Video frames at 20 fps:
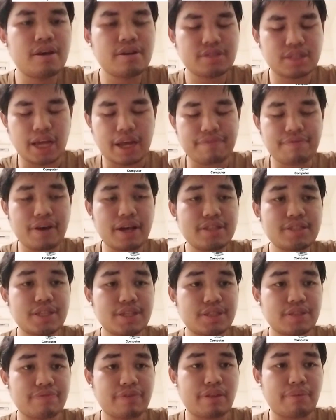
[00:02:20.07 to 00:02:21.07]
The
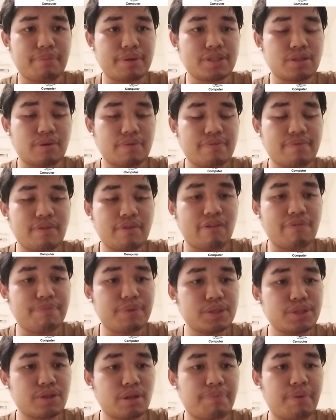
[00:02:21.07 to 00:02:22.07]
advantage of the mesh
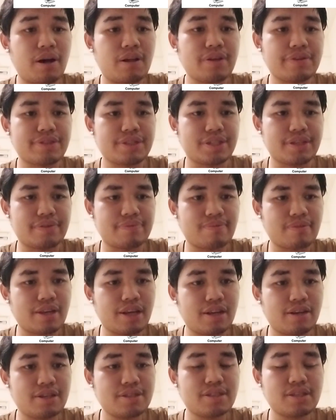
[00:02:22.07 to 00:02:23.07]
topology,
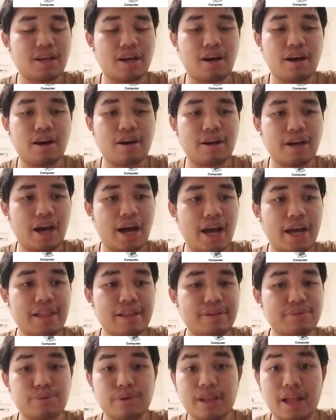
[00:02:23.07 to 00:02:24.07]
it is
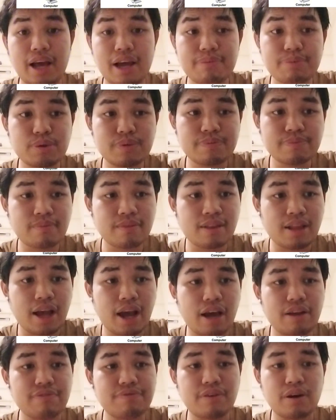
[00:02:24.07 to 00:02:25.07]
highly reliable
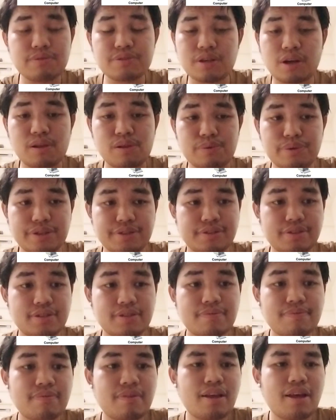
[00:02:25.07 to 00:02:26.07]
and fault tolerant.
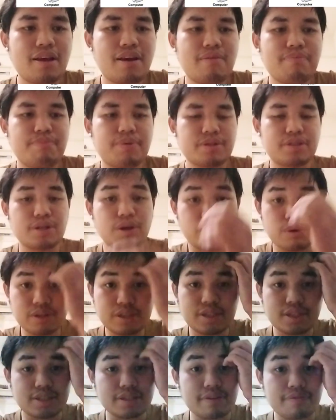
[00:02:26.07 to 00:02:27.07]
But the
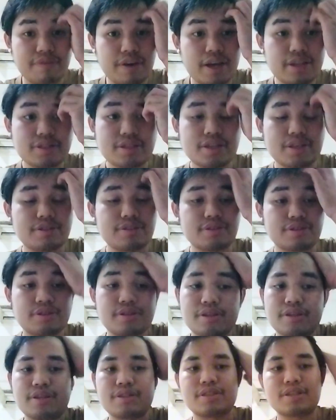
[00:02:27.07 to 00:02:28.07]
only disadvantage
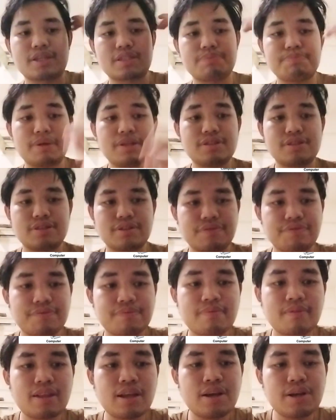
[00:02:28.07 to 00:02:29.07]
is it's expensive.
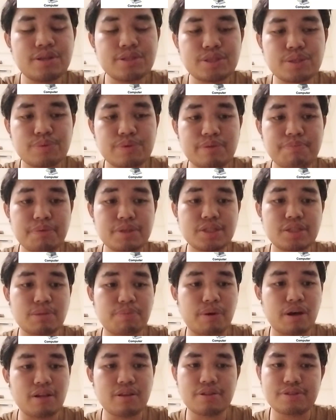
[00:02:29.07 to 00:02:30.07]
So in mesh
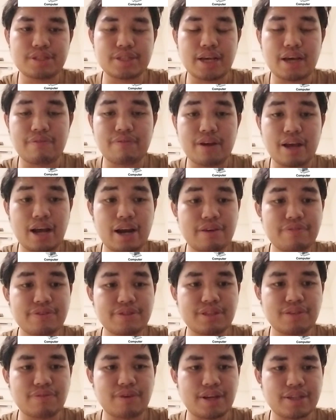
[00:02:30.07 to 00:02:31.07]
topology, every
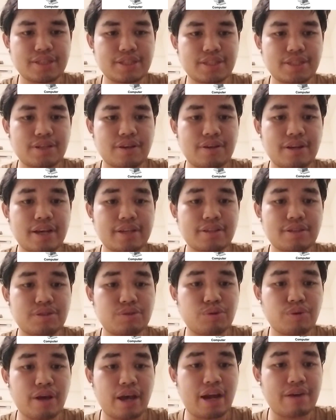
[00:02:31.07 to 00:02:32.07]
device is connected
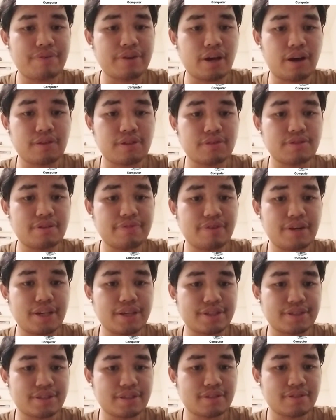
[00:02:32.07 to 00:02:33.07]
to every other
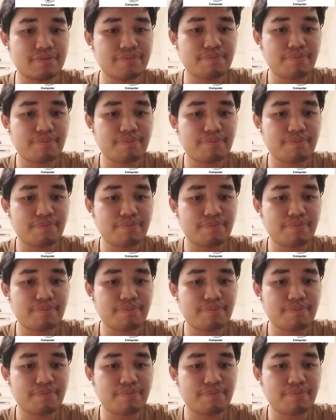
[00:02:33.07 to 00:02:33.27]
device.